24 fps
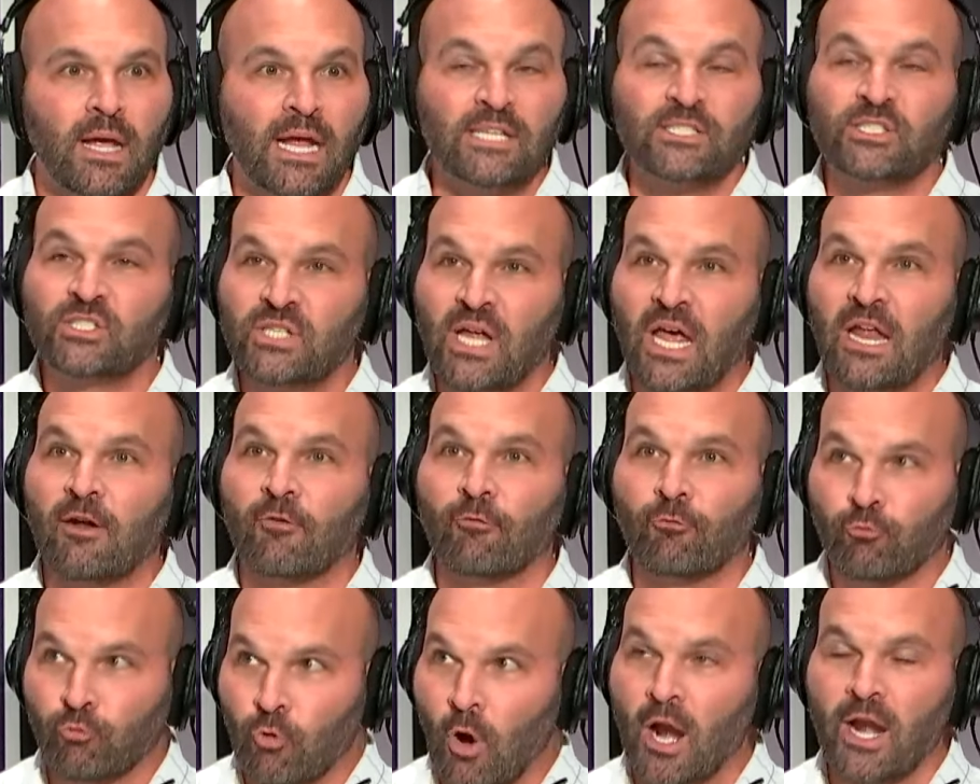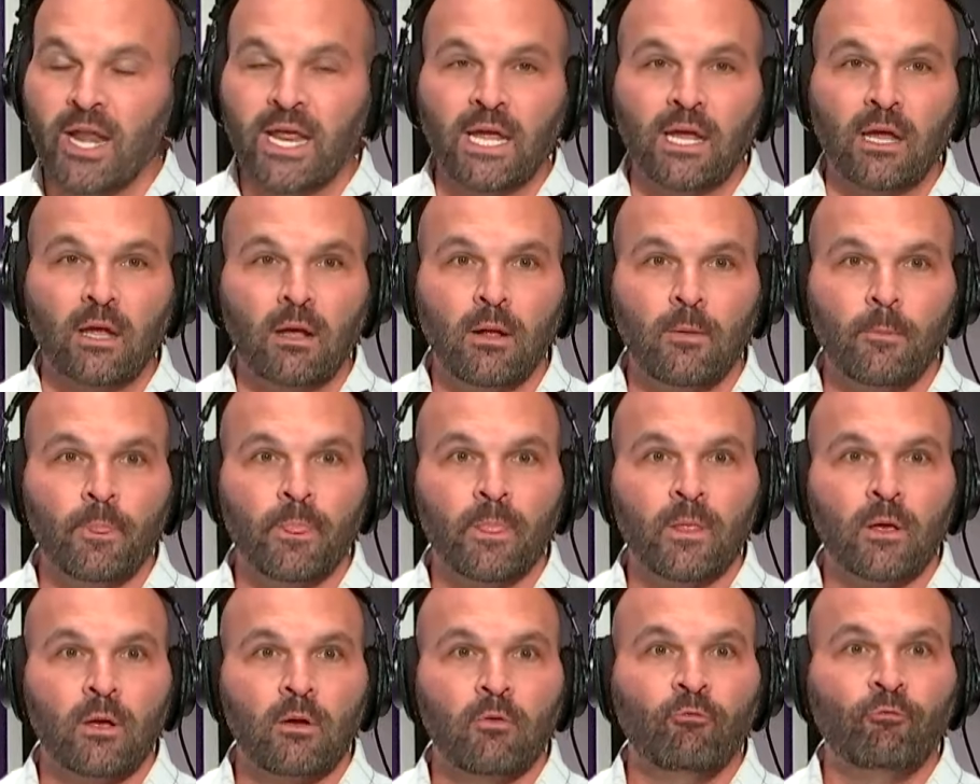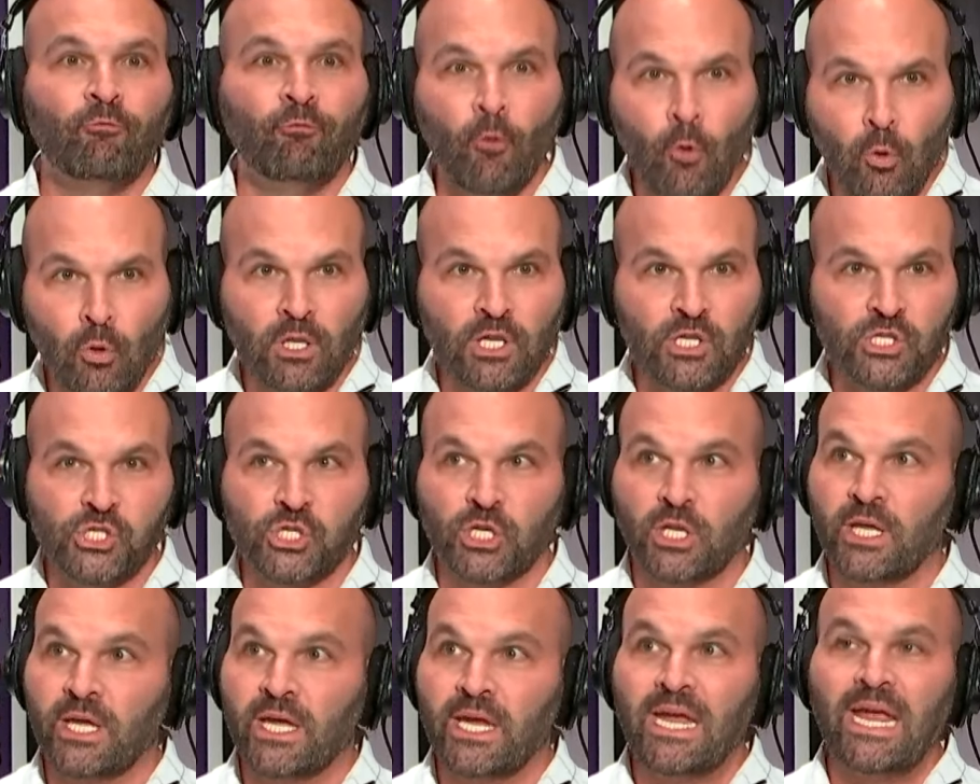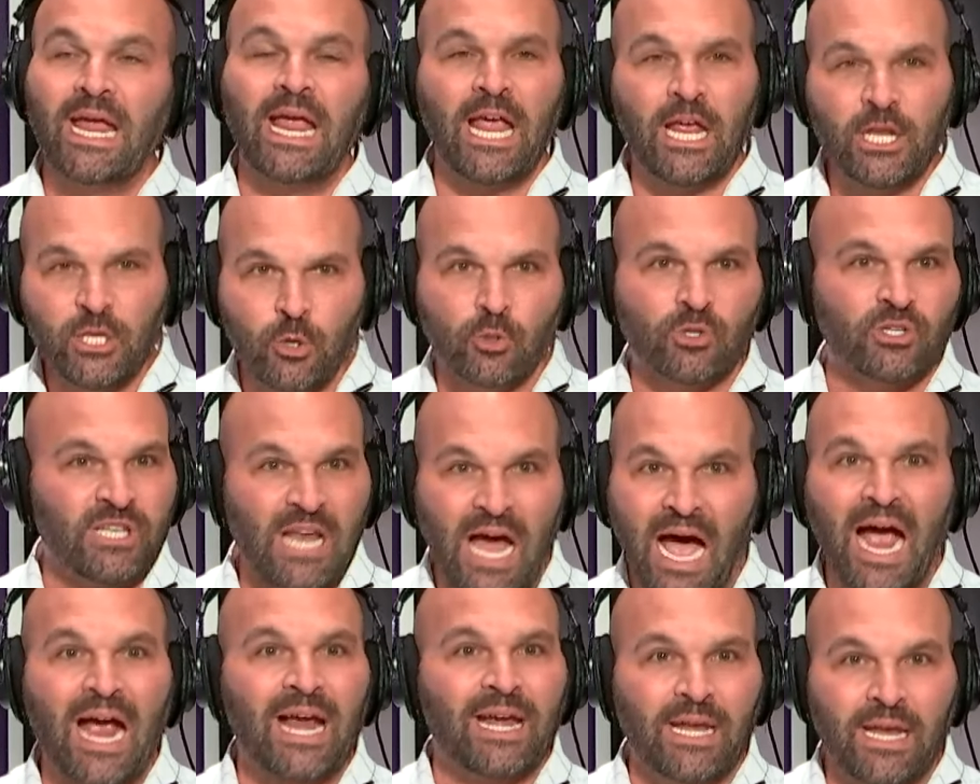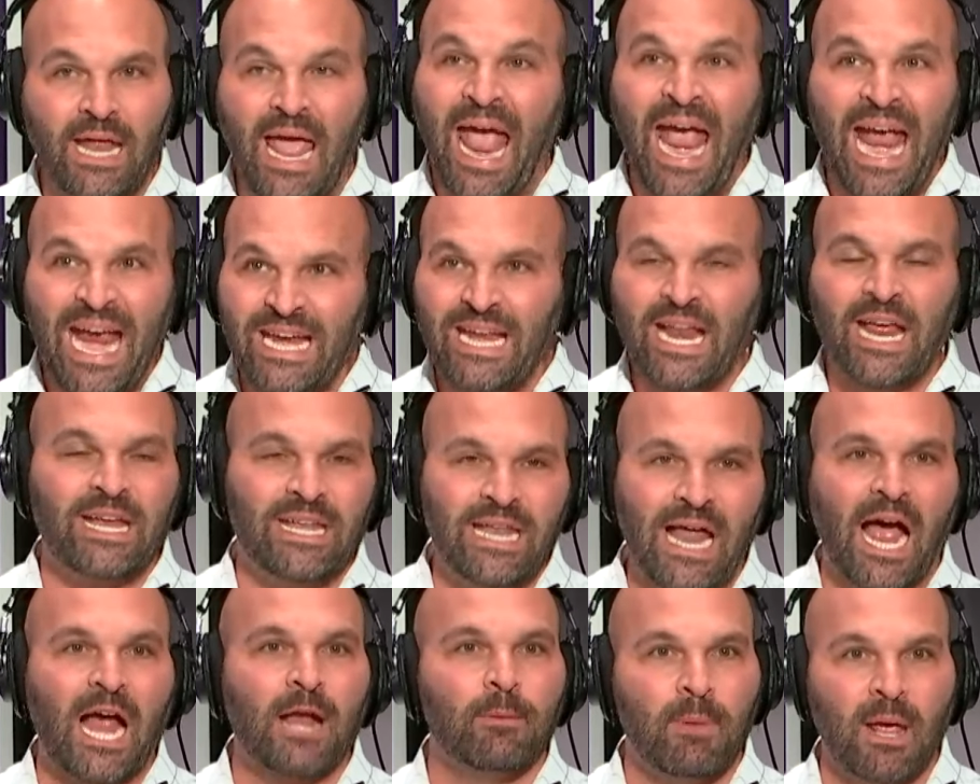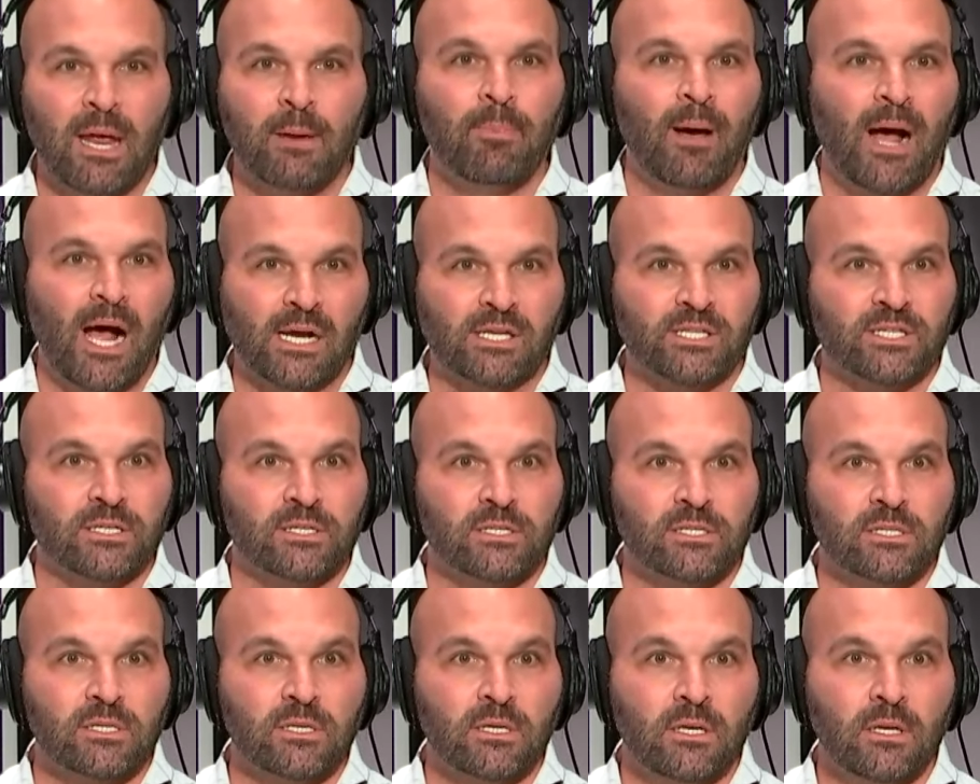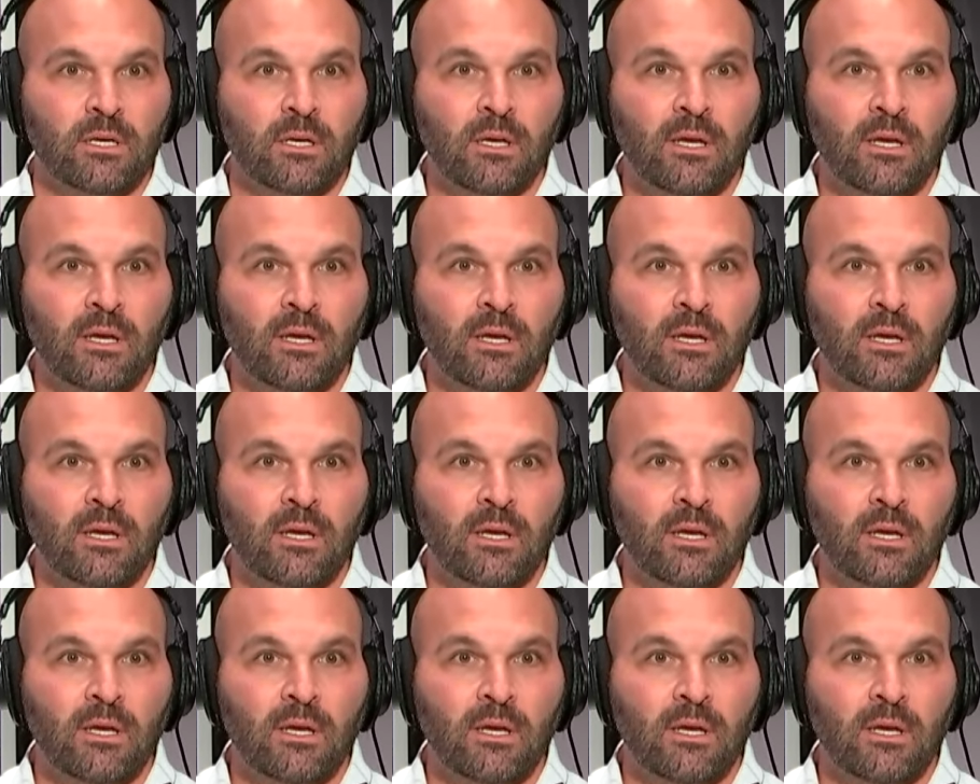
Instead of running foolishly into 8- and 9-man boxes.